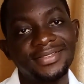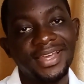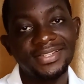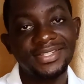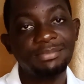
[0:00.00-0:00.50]

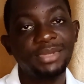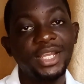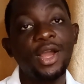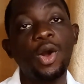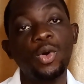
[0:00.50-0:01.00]
It's simply
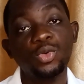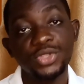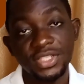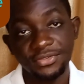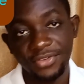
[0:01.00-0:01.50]

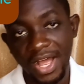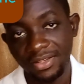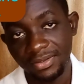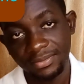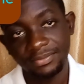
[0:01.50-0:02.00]
whose
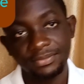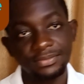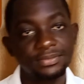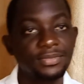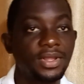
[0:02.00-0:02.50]
father.
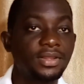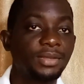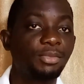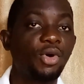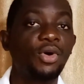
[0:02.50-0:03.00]
The
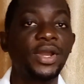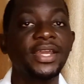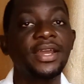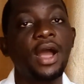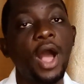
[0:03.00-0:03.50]
boy
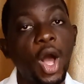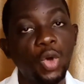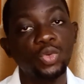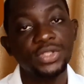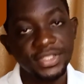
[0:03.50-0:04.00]

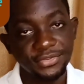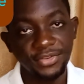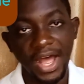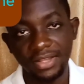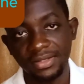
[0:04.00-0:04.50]
whose
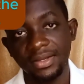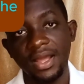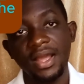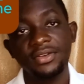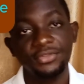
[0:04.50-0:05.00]
father
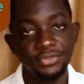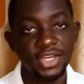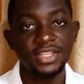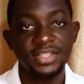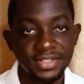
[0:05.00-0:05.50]

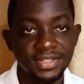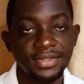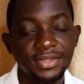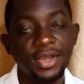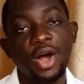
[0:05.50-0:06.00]
visited
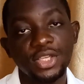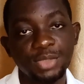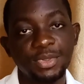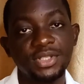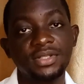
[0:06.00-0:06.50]
the
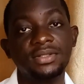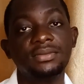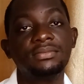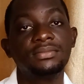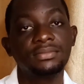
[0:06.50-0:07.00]
hospital
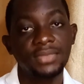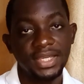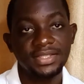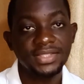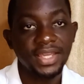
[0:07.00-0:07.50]

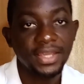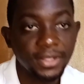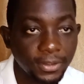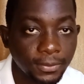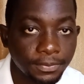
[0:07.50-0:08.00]
is ill.
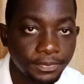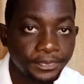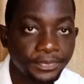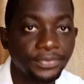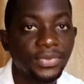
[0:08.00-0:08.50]

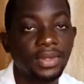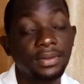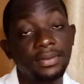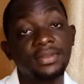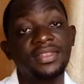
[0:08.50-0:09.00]

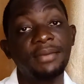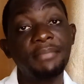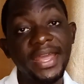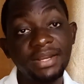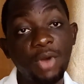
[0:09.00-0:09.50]
There are
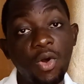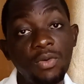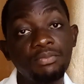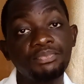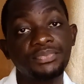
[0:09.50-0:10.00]
many more.
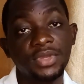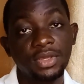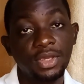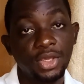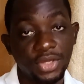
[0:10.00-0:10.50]

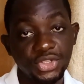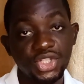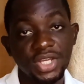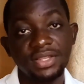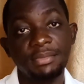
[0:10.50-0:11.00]
You can
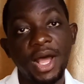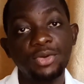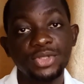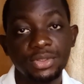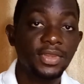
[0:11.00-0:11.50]
check them
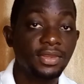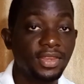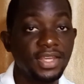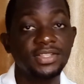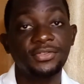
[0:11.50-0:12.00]
out.
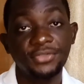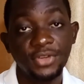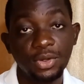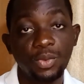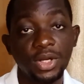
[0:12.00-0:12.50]
These are
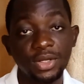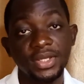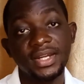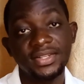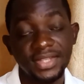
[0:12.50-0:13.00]
few we're
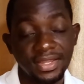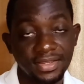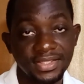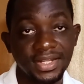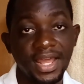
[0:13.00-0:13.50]
looking at in
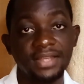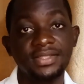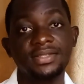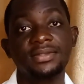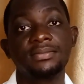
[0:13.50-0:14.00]
this class.